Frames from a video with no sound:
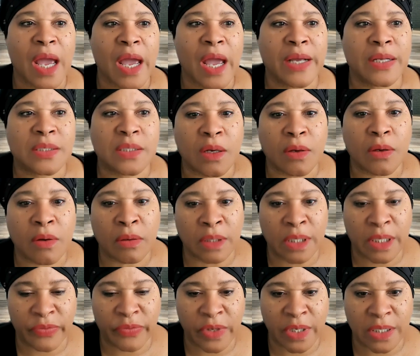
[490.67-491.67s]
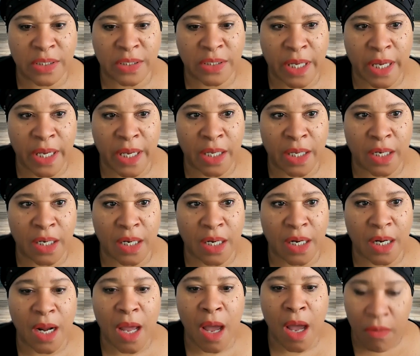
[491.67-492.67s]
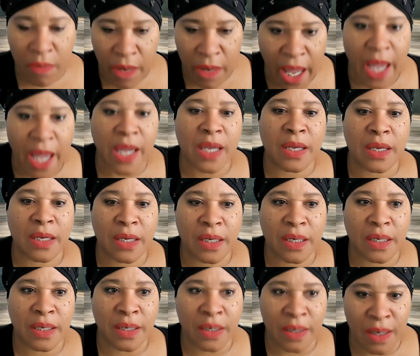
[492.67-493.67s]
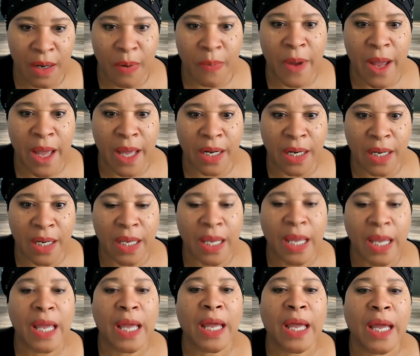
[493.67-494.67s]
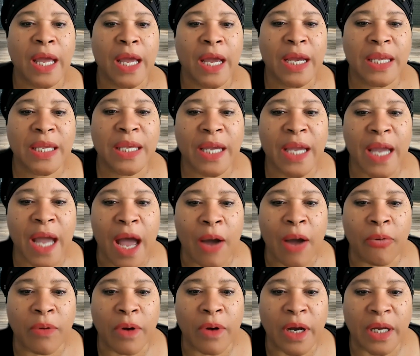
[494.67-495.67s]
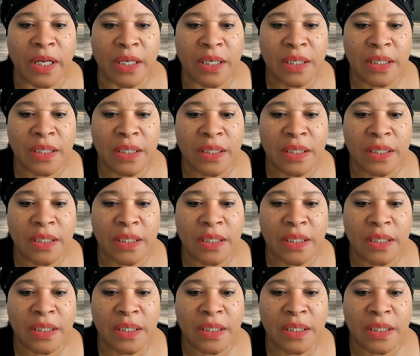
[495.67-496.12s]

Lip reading: And so Olivia said, okay, you know what? You got one.